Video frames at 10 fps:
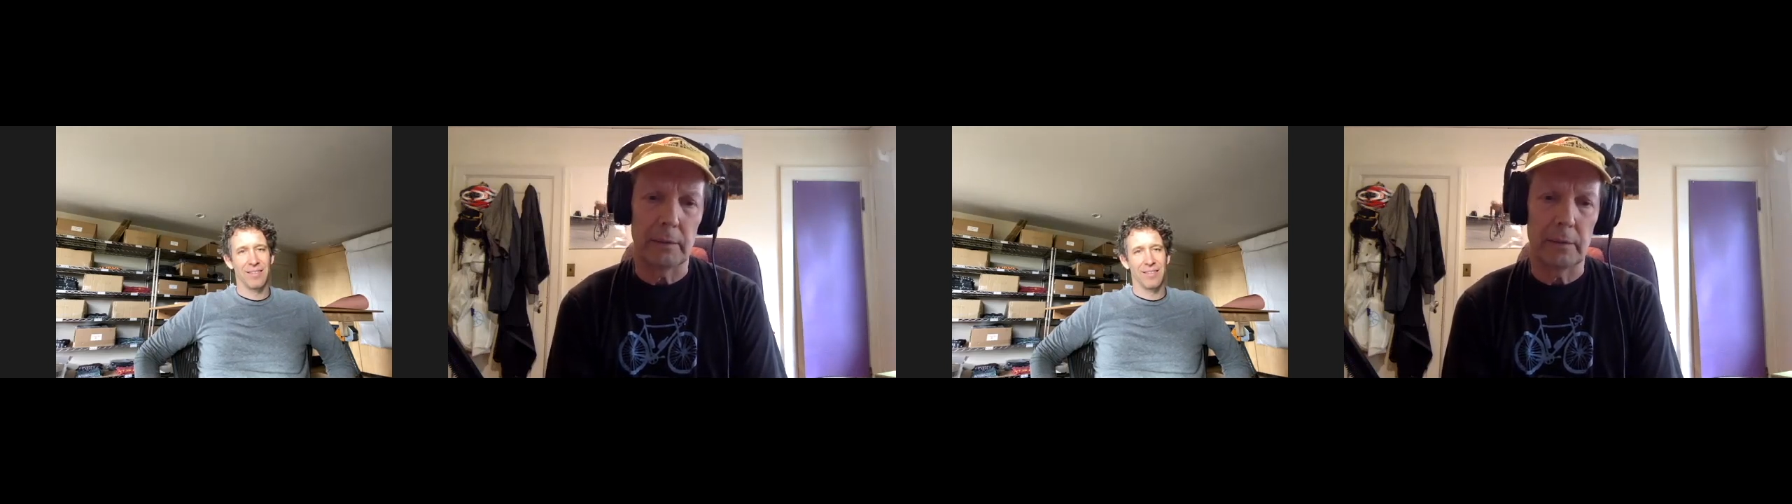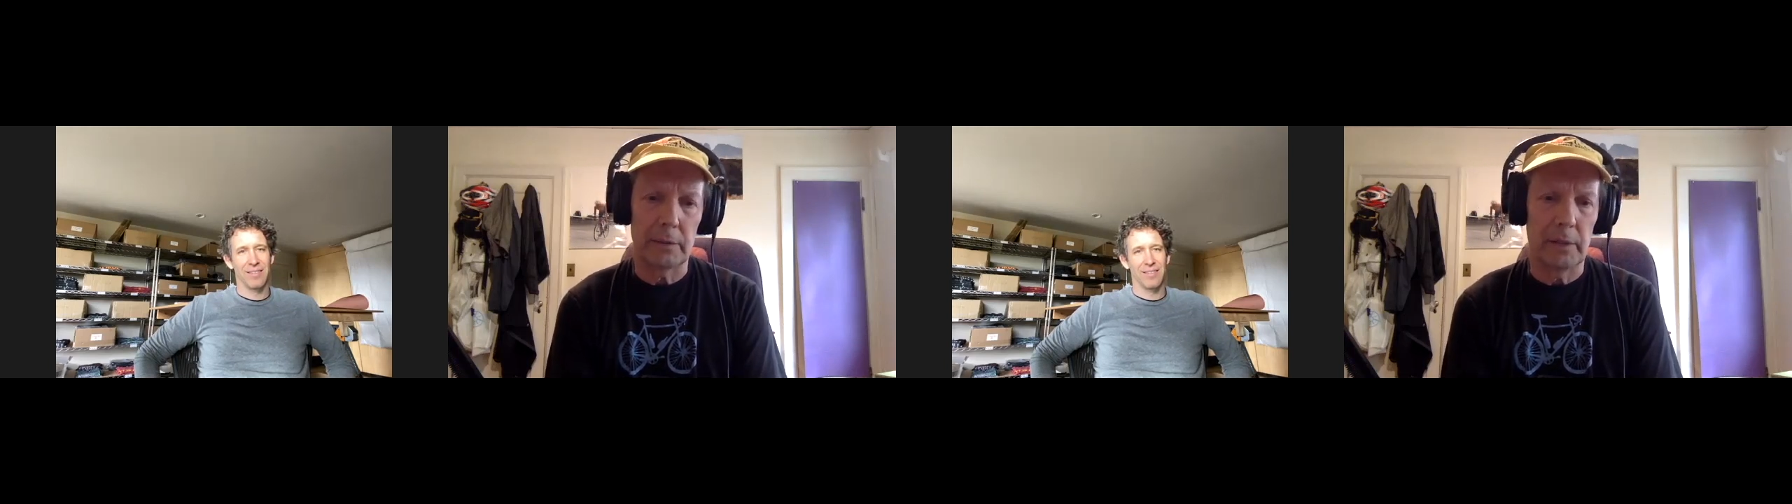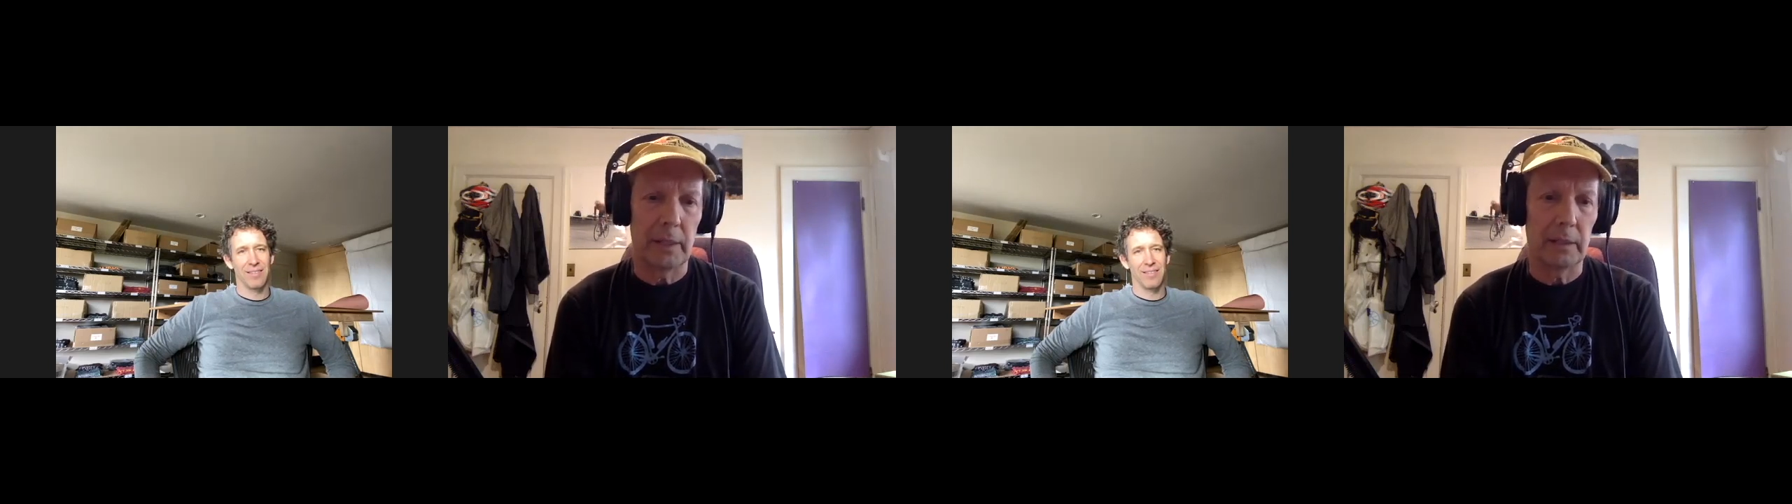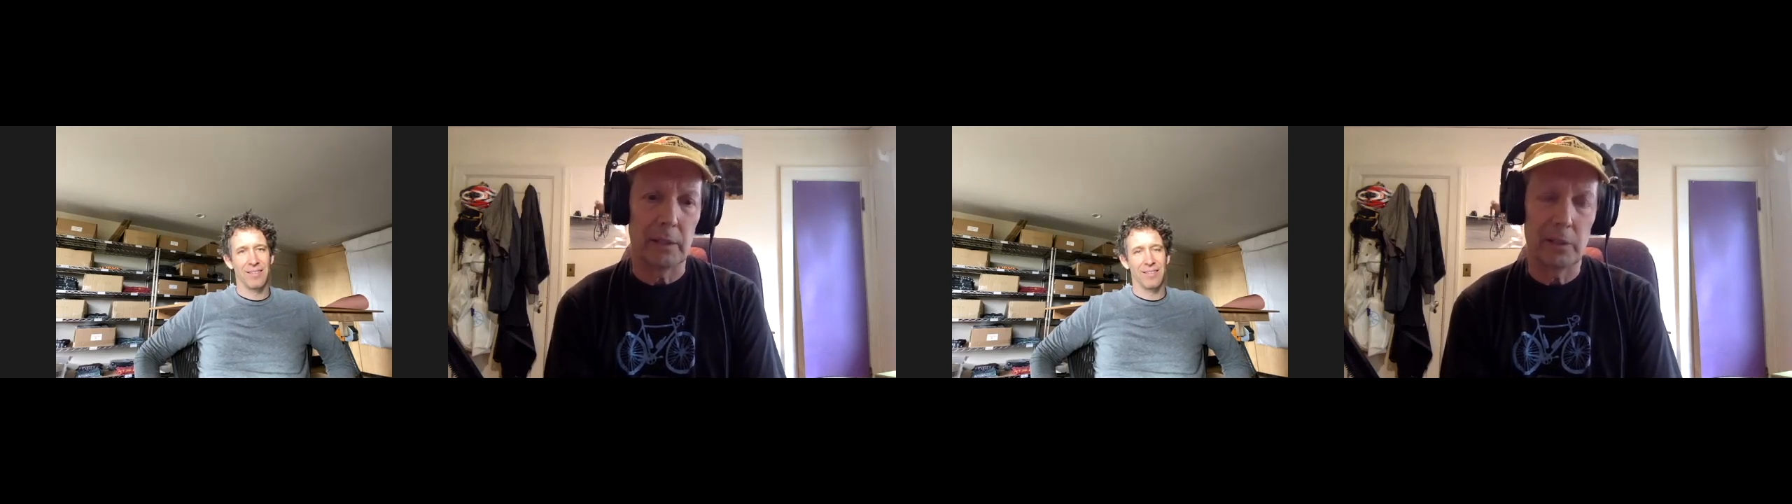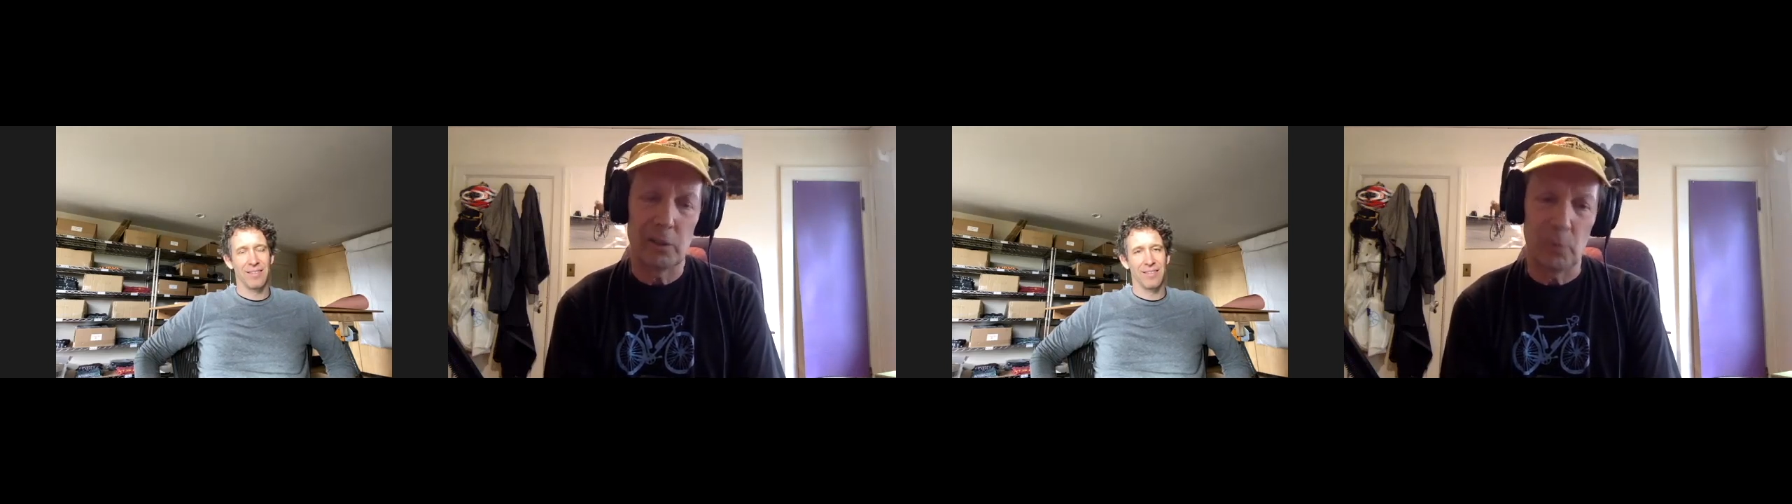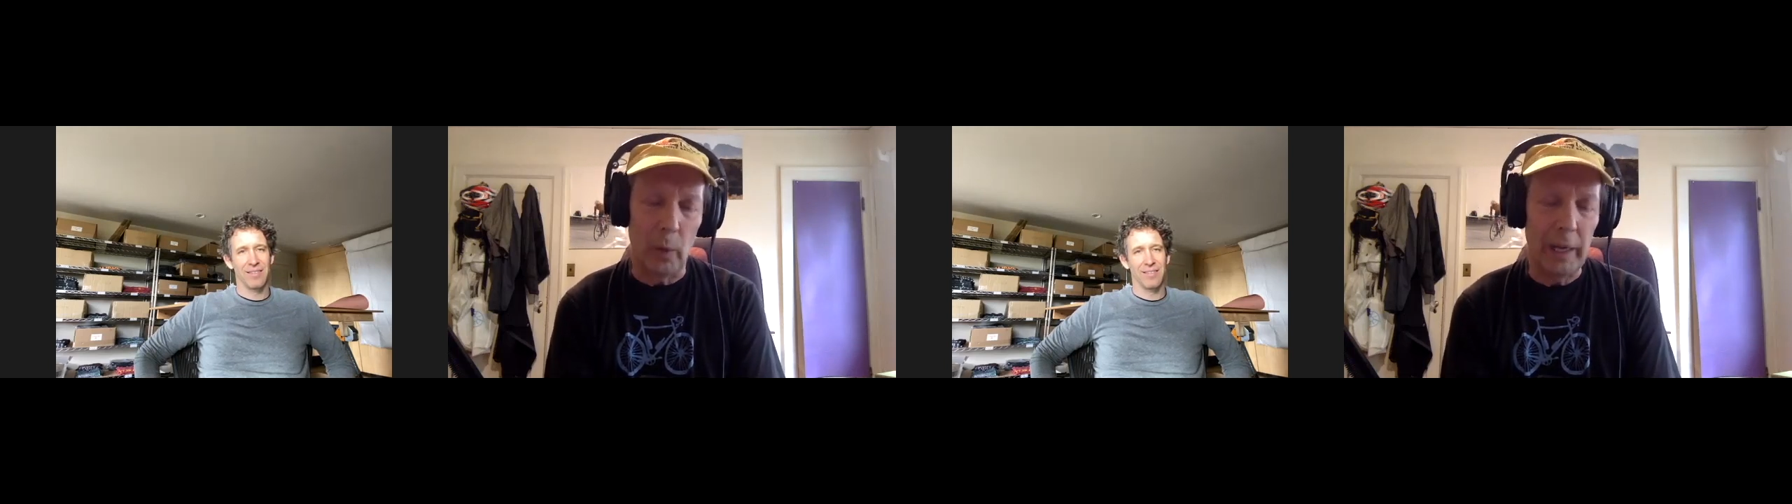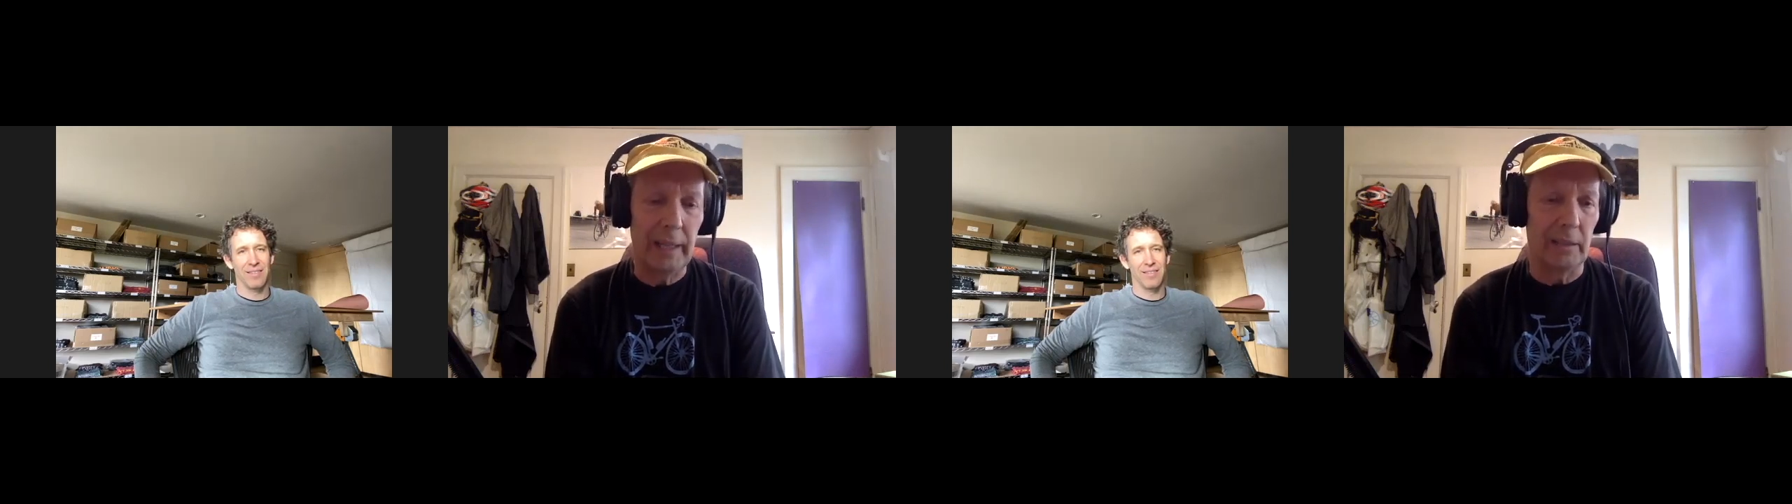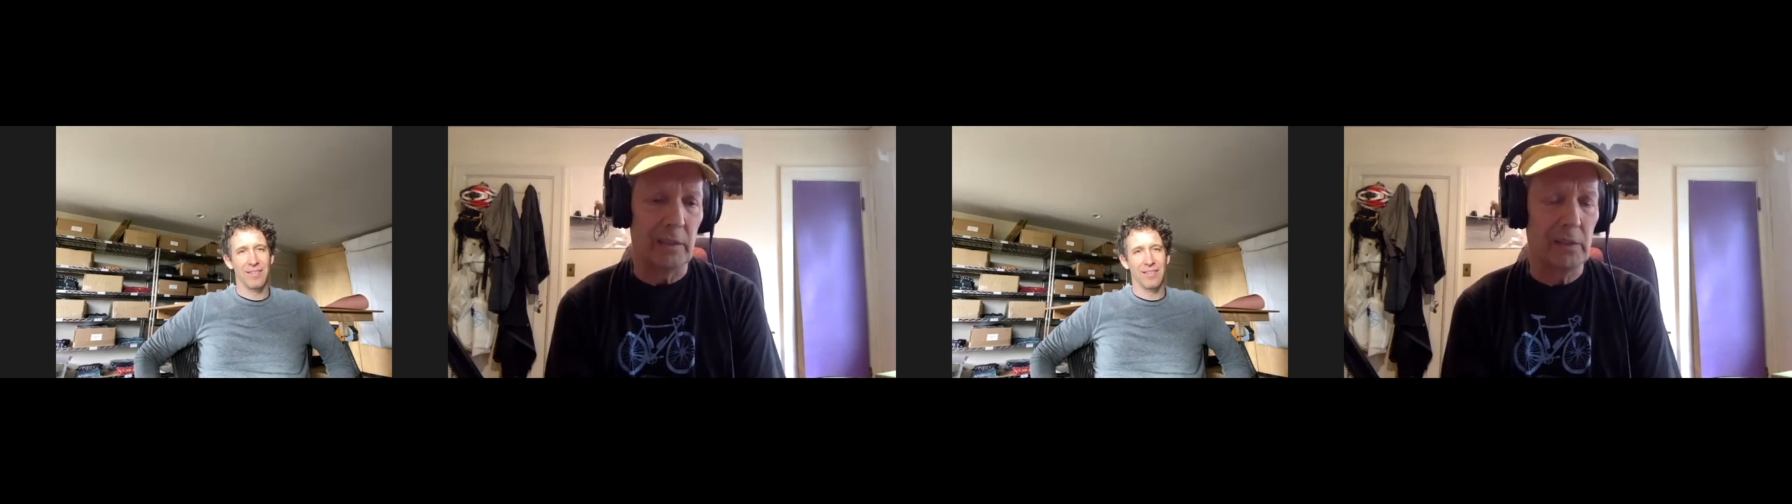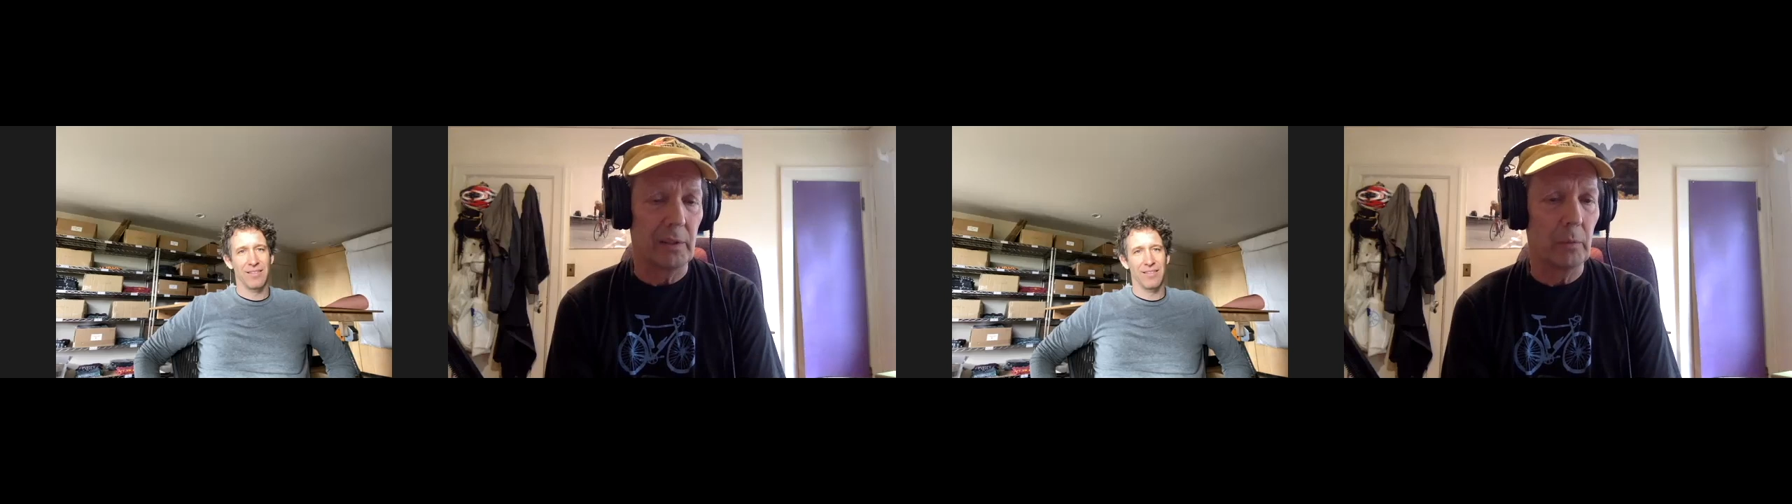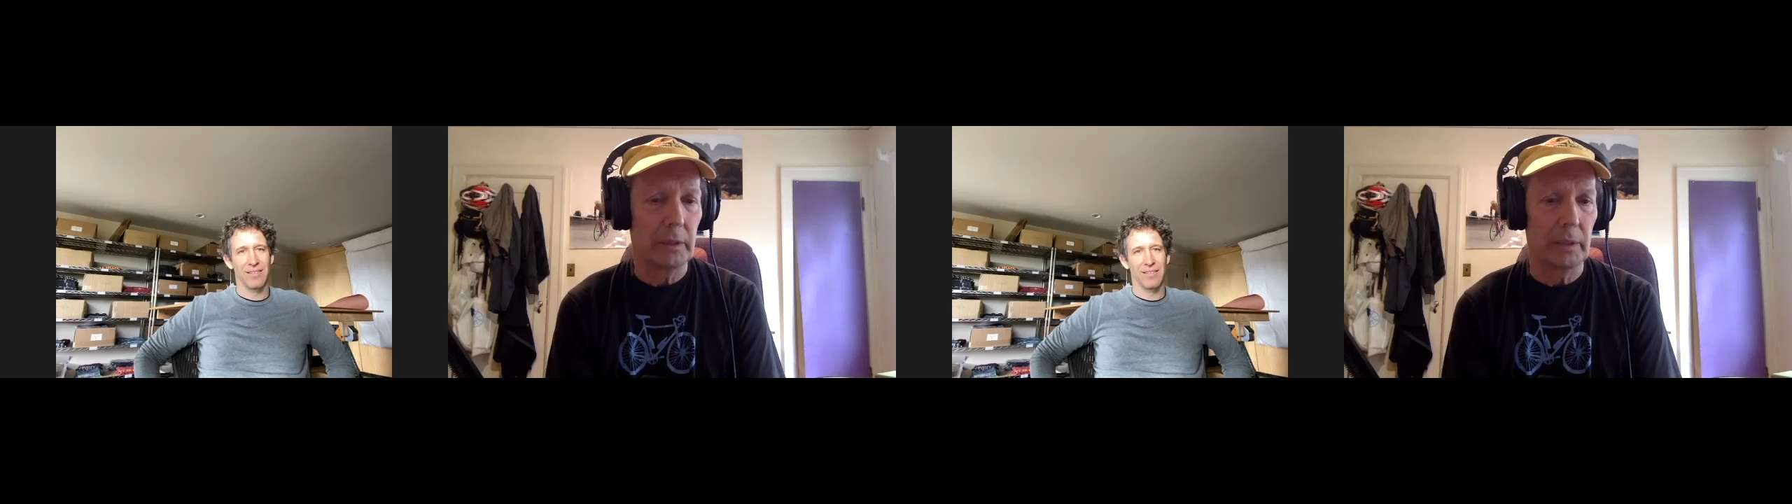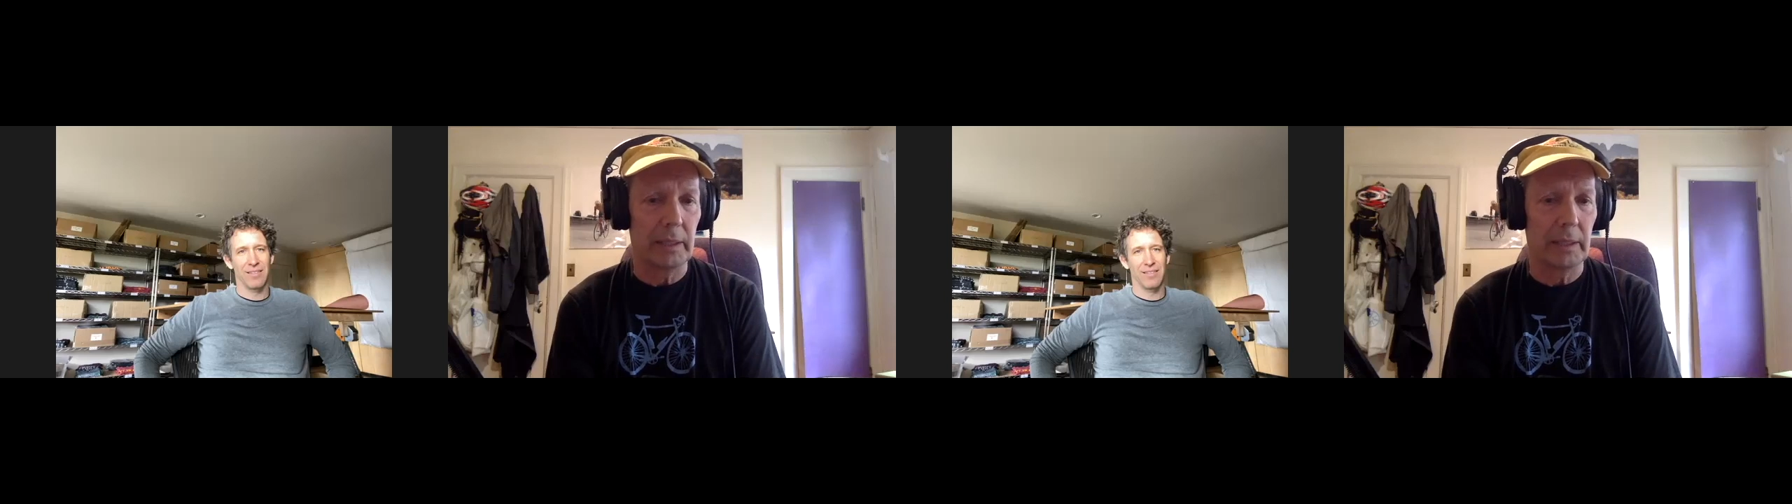saying, let's just wait and see what